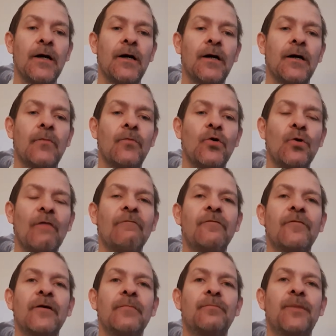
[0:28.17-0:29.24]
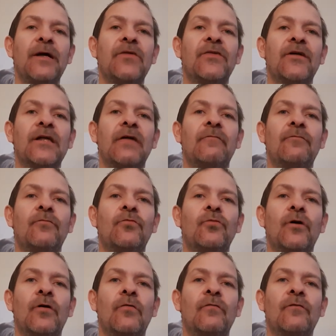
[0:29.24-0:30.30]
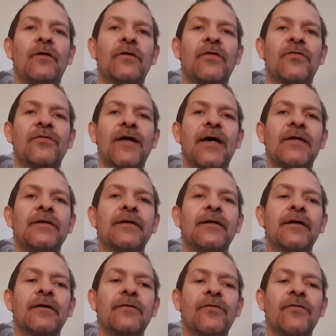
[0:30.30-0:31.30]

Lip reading: who have a very basic level of understanding.